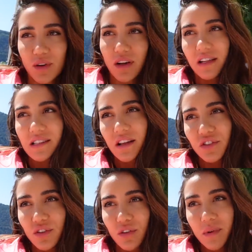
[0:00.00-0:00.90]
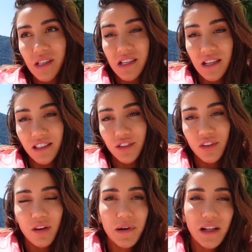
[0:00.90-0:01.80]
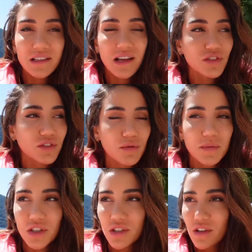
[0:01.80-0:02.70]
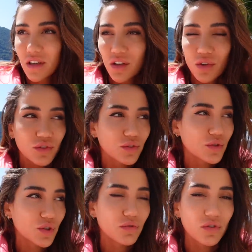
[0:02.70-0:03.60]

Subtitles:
Alessandra told me it's Sunday today, but Alessandra told me she's gonna go to showroom.